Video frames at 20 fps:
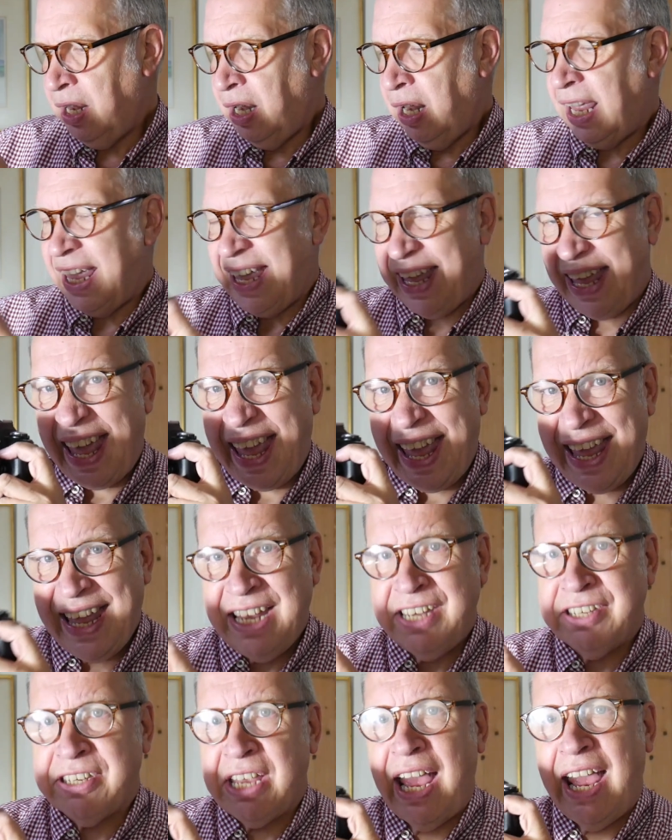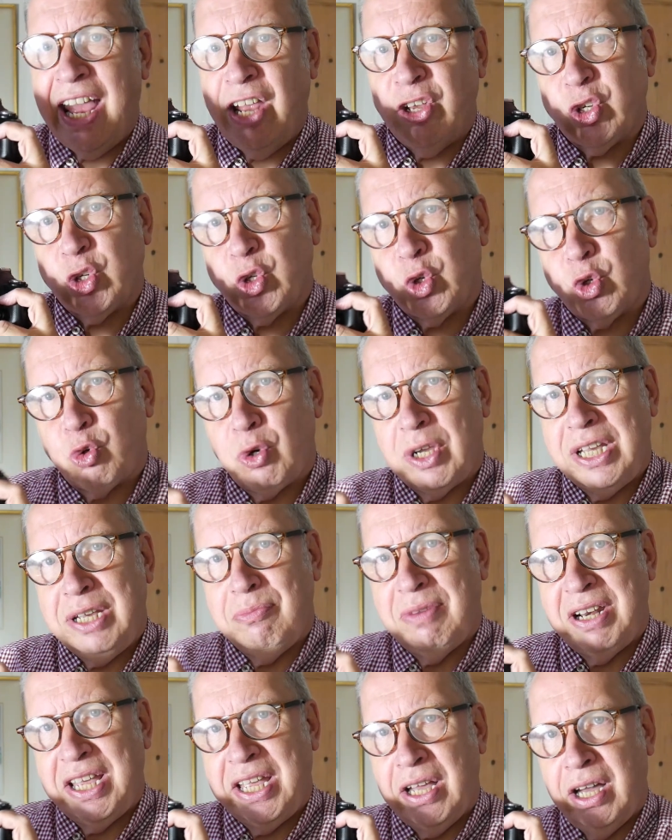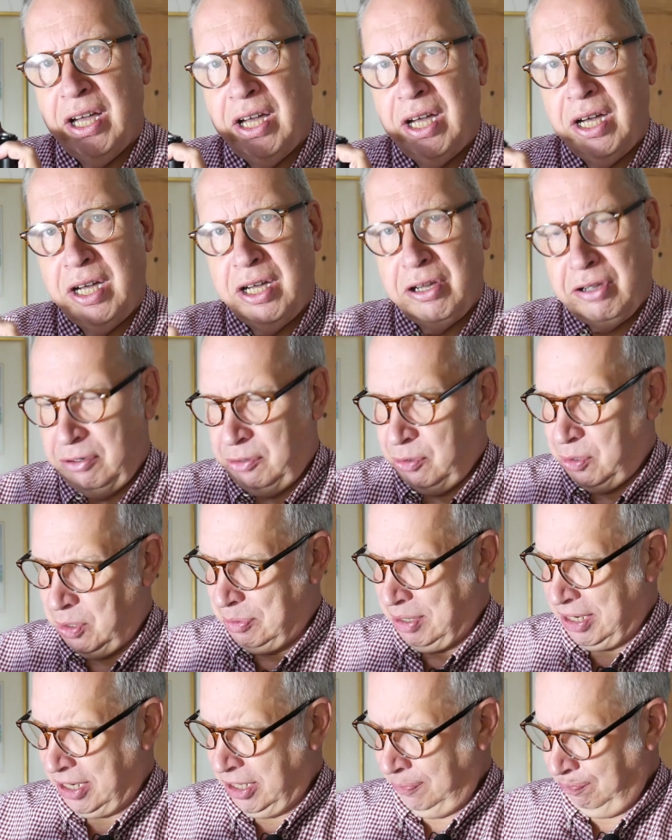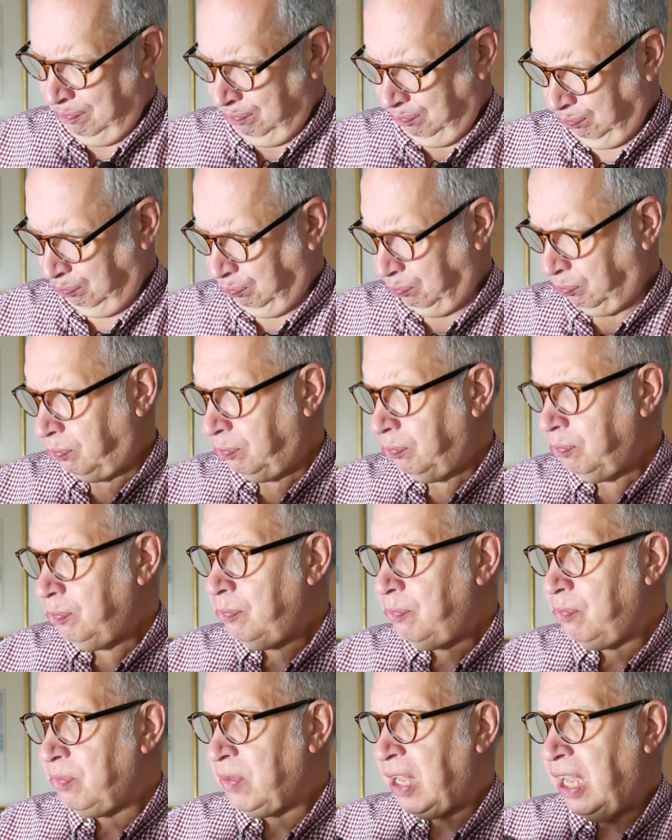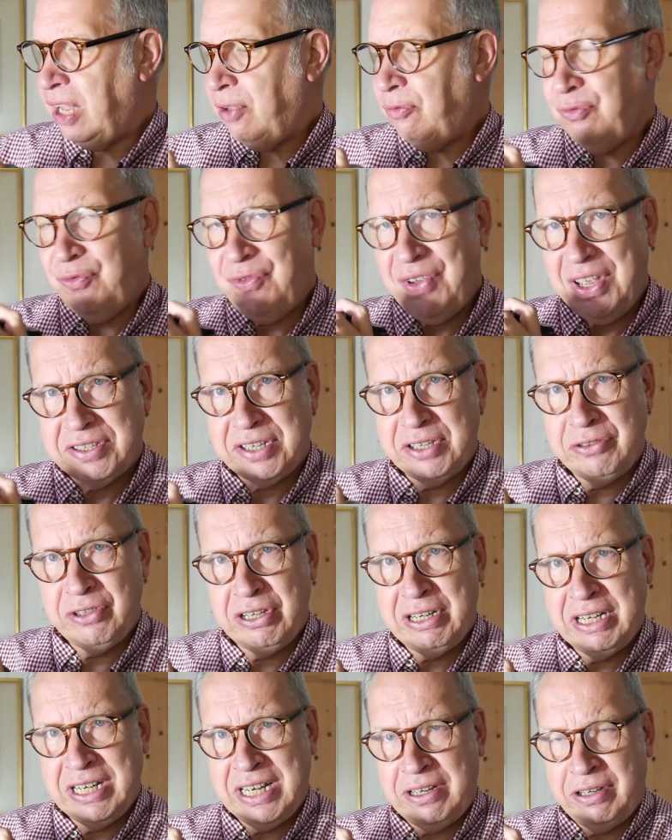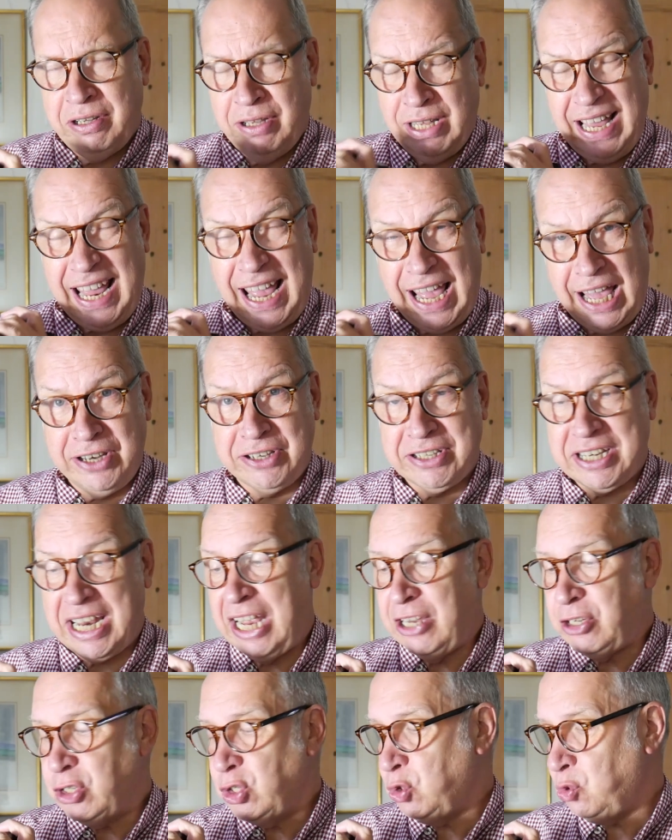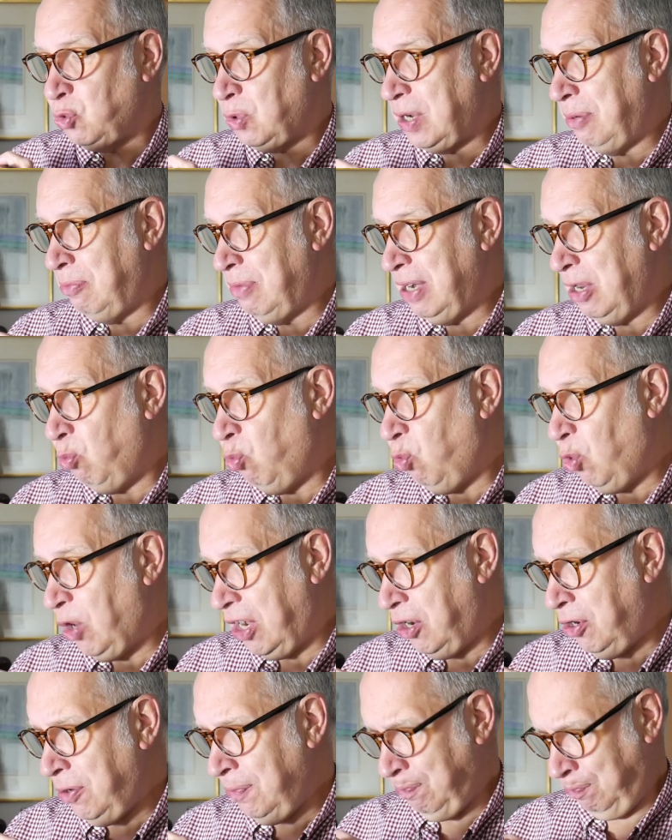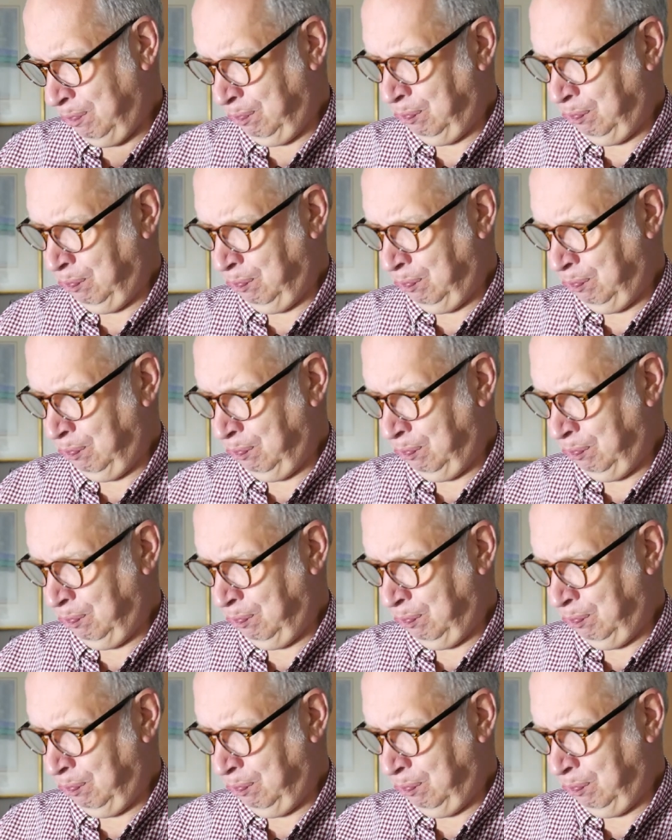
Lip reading: It is extremely ergonomic. It fits in the hand extremely well.